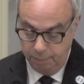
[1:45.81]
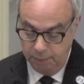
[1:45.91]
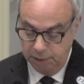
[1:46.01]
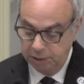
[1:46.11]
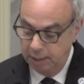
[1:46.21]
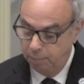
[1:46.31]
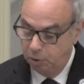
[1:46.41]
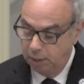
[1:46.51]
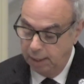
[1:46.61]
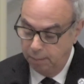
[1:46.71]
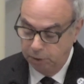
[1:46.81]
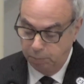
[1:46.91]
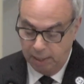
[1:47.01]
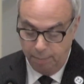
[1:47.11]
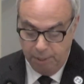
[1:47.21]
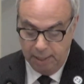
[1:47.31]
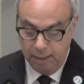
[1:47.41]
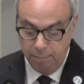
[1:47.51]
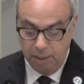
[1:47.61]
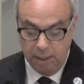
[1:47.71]
the Sandberg game, as Bob
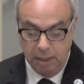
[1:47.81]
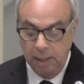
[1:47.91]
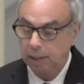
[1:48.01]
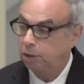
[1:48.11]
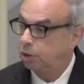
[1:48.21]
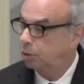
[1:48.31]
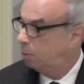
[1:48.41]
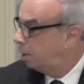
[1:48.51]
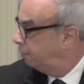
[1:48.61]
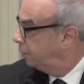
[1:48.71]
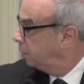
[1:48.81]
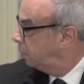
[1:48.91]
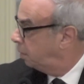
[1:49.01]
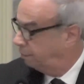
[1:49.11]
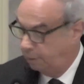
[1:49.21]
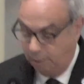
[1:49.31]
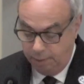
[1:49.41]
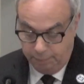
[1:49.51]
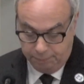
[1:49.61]
named and has so often glorified,